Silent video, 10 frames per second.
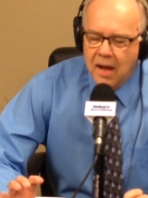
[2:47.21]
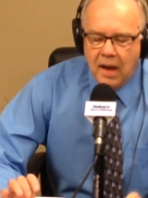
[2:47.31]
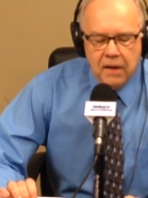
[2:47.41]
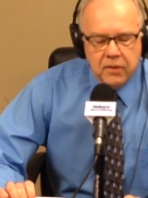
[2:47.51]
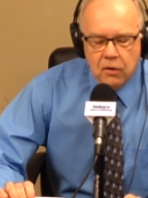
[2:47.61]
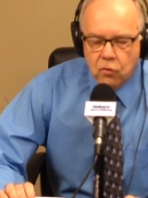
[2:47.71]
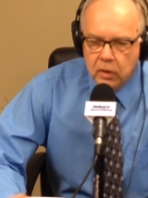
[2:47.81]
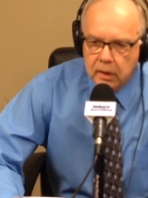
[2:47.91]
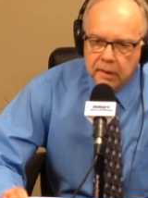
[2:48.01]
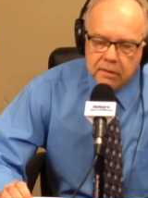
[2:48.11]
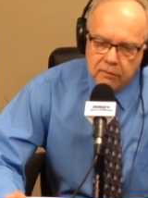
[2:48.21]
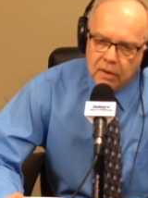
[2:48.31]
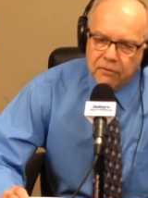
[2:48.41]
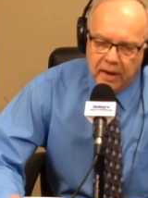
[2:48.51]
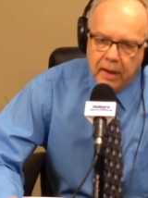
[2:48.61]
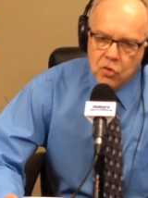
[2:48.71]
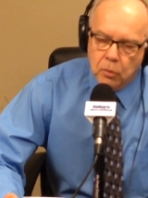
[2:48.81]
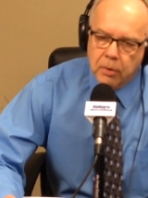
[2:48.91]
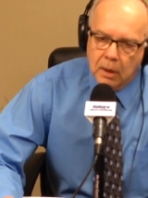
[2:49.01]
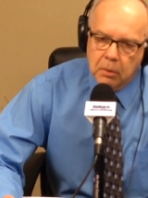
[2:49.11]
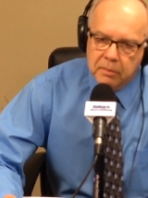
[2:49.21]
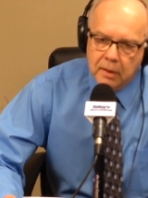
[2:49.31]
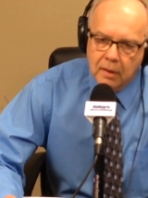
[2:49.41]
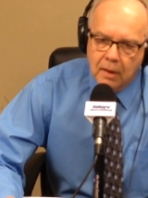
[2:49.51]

I've got really severe financial problems.